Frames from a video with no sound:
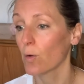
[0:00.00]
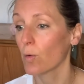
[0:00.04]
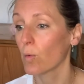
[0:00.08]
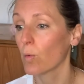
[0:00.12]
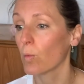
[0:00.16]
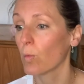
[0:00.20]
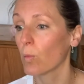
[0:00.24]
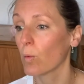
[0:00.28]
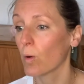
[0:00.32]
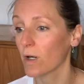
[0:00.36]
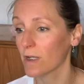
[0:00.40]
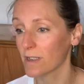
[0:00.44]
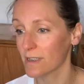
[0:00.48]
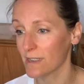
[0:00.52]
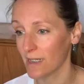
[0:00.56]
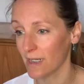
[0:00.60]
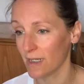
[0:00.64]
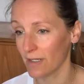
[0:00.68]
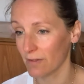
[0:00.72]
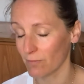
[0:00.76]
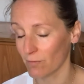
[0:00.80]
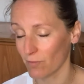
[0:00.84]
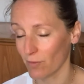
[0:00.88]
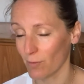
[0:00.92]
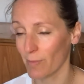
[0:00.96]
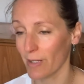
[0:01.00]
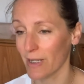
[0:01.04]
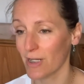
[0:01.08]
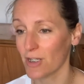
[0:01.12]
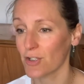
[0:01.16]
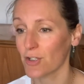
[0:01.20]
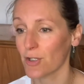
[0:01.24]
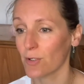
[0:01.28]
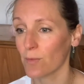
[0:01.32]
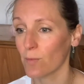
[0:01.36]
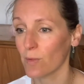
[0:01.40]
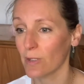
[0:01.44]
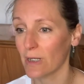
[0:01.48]
what
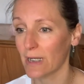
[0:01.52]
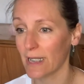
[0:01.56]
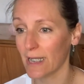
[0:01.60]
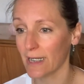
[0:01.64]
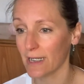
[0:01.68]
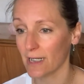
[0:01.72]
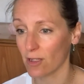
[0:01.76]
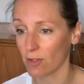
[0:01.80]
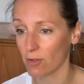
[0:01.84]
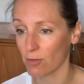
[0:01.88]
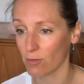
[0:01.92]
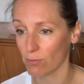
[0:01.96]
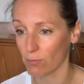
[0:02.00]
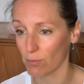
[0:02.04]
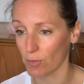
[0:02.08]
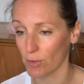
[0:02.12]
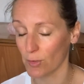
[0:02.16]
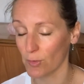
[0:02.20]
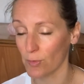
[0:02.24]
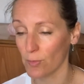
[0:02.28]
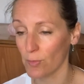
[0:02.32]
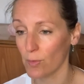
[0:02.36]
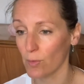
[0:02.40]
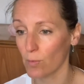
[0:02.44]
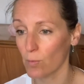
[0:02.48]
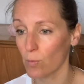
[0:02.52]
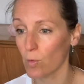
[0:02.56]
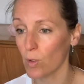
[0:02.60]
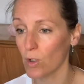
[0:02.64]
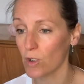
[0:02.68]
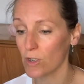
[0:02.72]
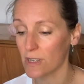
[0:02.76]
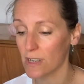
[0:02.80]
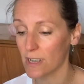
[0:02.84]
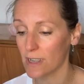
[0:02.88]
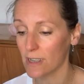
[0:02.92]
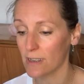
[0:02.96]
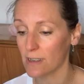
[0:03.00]
information we're letting through,
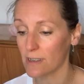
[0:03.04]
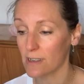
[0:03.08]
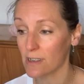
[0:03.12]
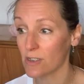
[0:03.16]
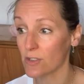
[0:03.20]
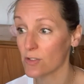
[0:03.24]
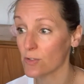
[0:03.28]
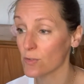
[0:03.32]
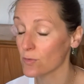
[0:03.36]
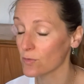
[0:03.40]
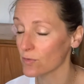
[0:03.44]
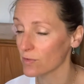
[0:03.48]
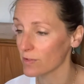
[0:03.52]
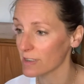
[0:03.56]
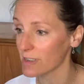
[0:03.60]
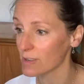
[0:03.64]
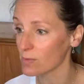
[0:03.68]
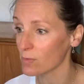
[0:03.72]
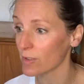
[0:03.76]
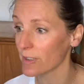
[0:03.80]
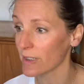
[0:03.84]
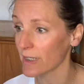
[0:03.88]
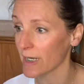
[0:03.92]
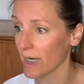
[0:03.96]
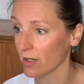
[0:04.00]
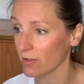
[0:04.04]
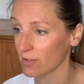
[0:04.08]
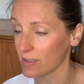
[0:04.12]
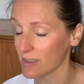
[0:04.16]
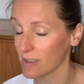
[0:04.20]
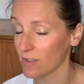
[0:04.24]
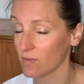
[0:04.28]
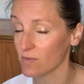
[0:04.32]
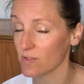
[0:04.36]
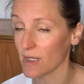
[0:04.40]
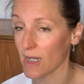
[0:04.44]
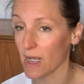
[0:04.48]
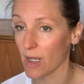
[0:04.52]
what stories, what
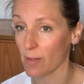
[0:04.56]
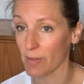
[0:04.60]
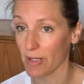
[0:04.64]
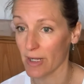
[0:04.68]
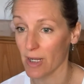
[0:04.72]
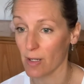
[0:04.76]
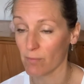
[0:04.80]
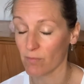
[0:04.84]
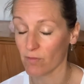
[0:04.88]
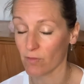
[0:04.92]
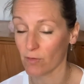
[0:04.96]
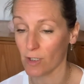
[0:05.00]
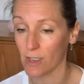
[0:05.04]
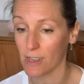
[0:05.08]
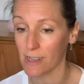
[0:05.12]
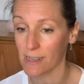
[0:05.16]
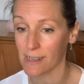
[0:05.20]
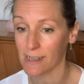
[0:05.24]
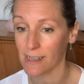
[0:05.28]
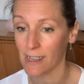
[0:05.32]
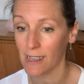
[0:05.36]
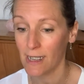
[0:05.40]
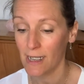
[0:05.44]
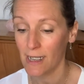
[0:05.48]
narratives are coming up for us.